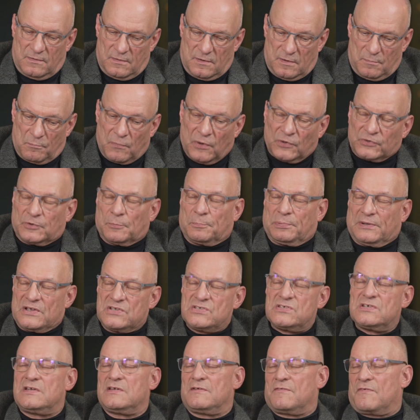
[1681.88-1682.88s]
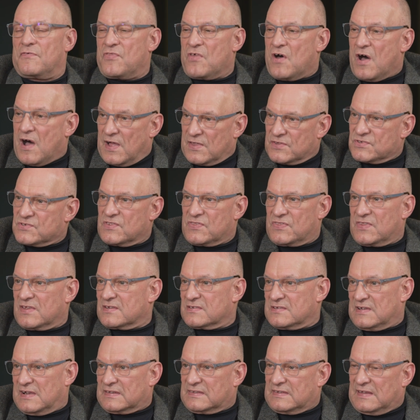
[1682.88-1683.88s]
multiplicity of thoughts and
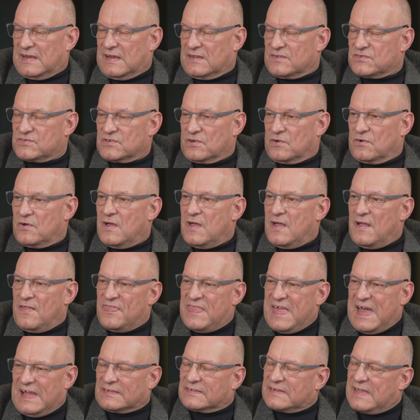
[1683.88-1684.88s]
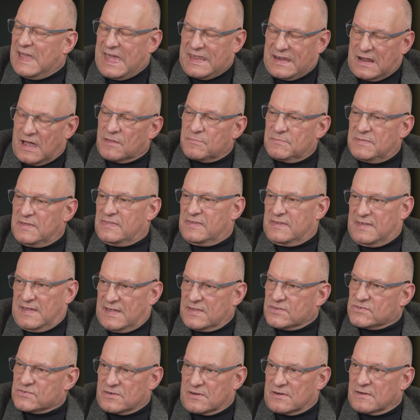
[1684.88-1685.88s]
things like that. So that cannot be the
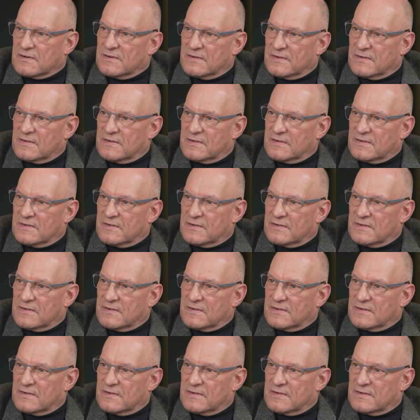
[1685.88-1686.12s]
answer.